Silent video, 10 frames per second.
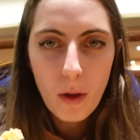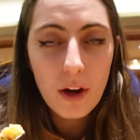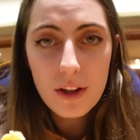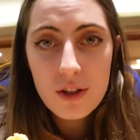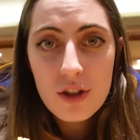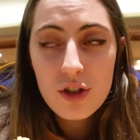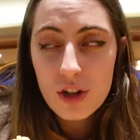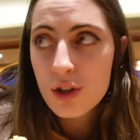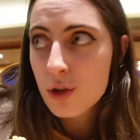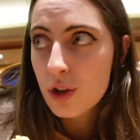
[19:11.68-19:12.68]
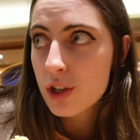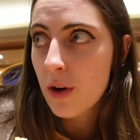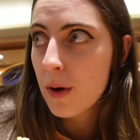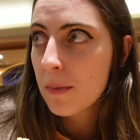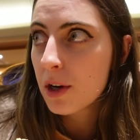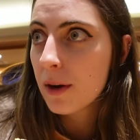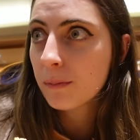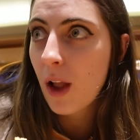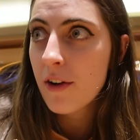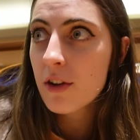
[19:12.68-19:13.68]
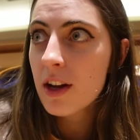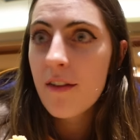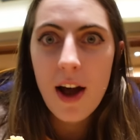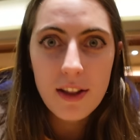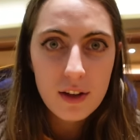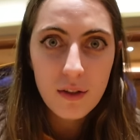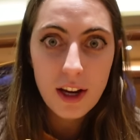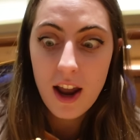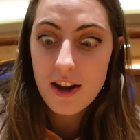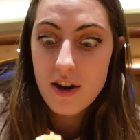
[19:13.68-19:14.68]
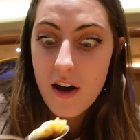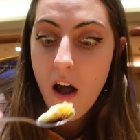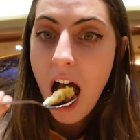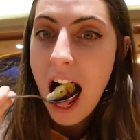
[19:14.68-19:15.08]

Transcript: Okay, this is just as good as I remembered it. I don't think I've had this for like a year.